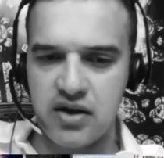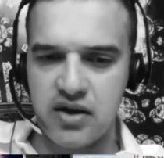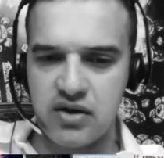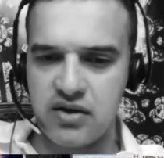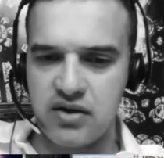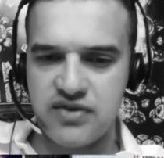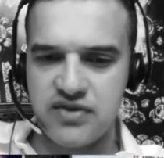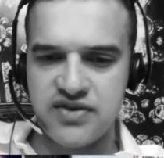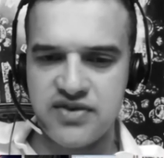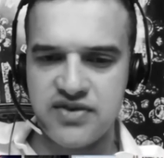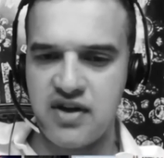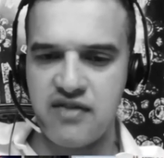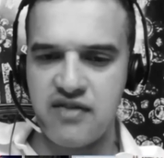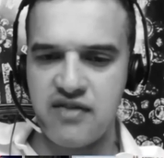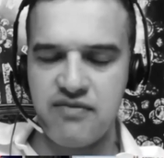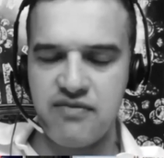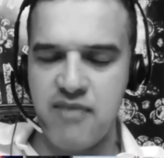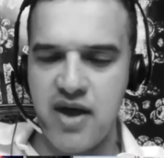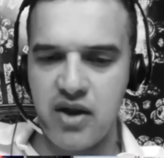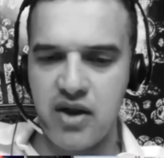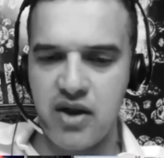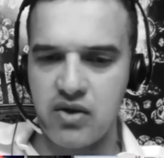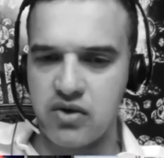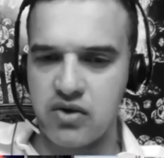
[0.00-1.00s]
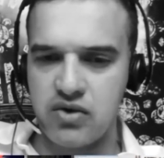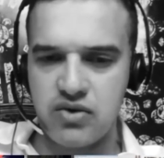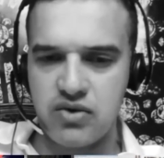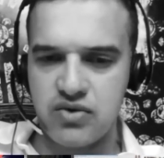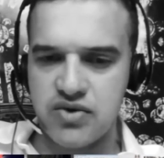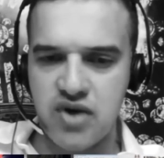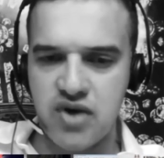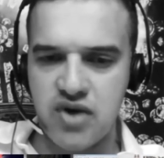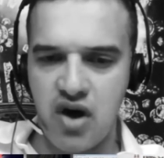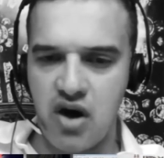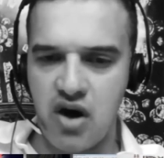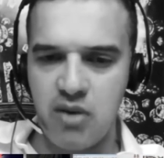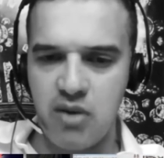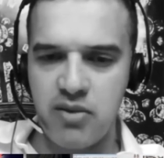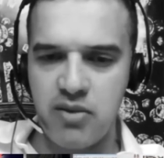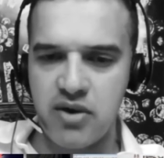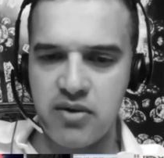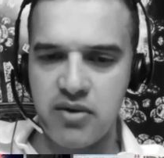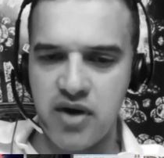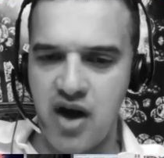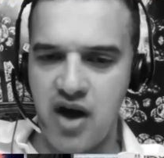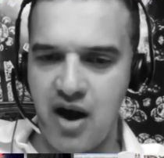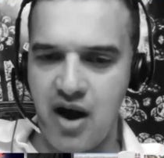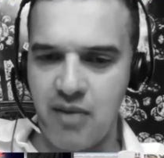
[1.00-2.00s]
Instead of metal, you can use carbon,
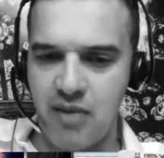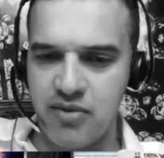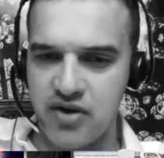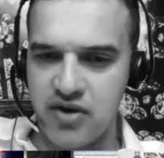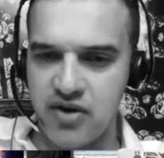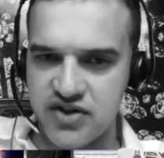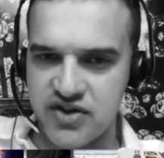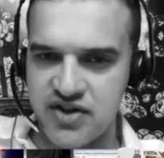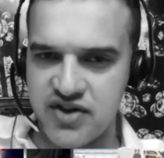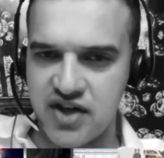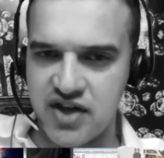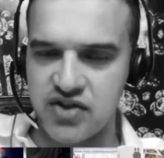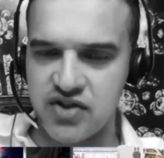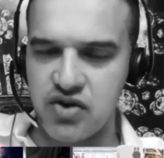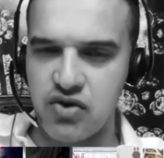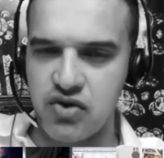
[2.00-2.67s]
copper, etc.